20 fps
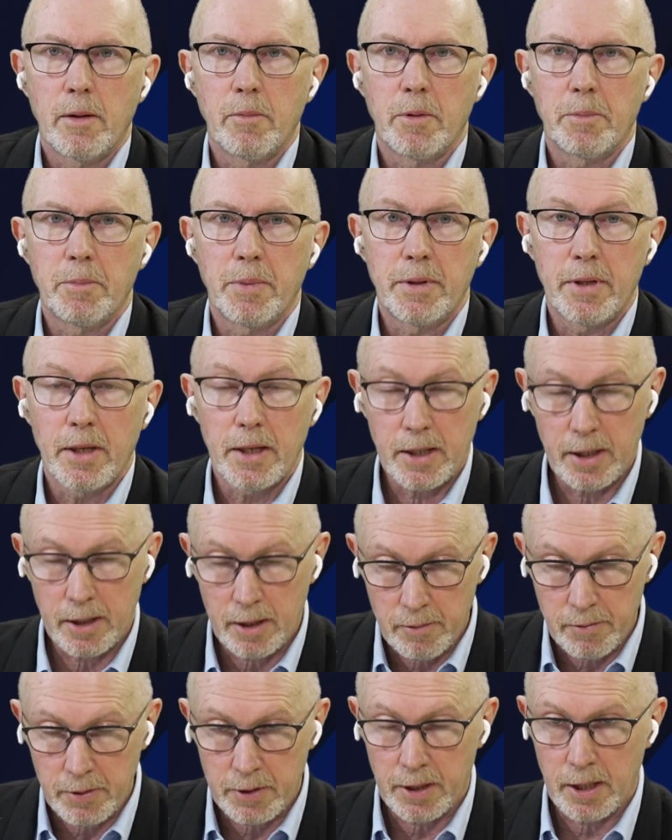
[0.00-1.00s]
would be thinking
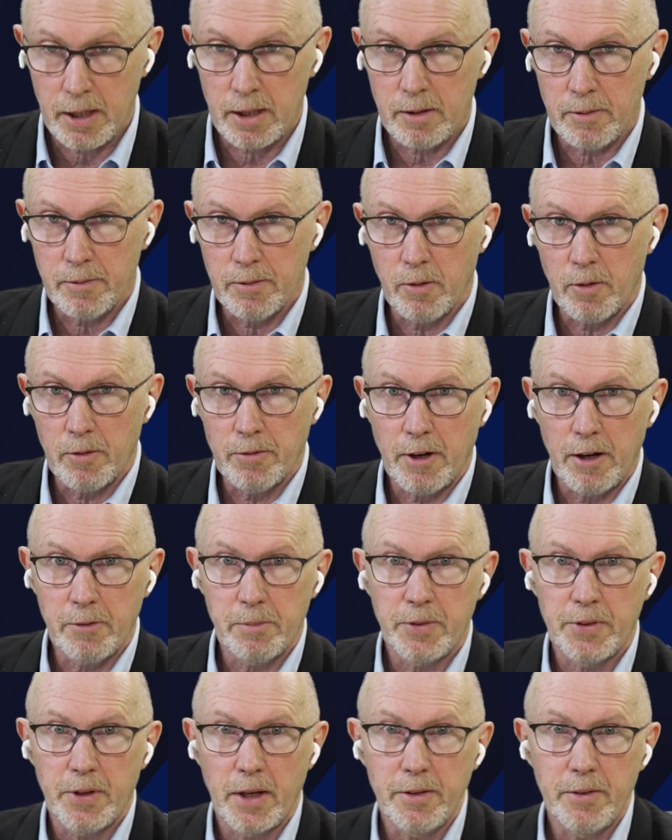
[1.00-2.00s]
of a yield of 4 or
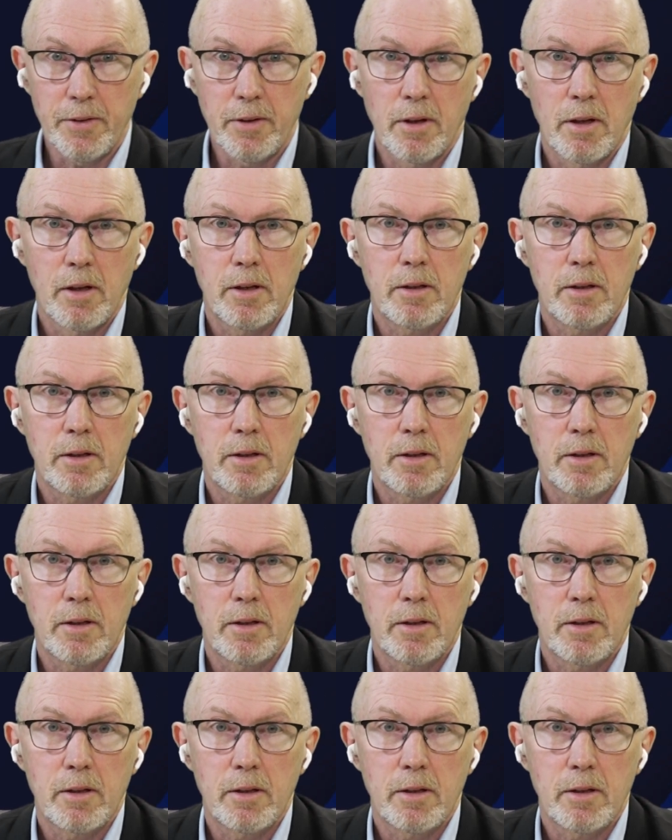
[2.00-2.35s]
5%.